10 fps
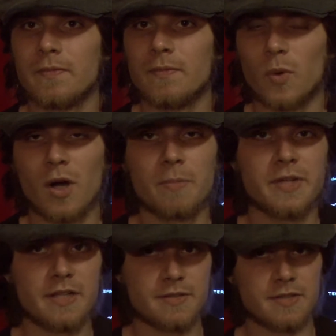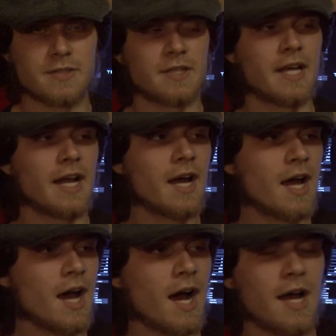more updates, things like that.
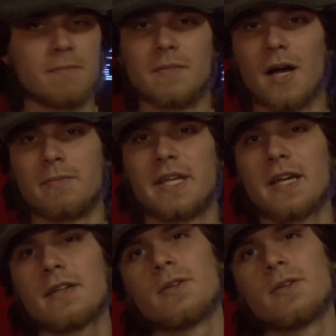I'm kicking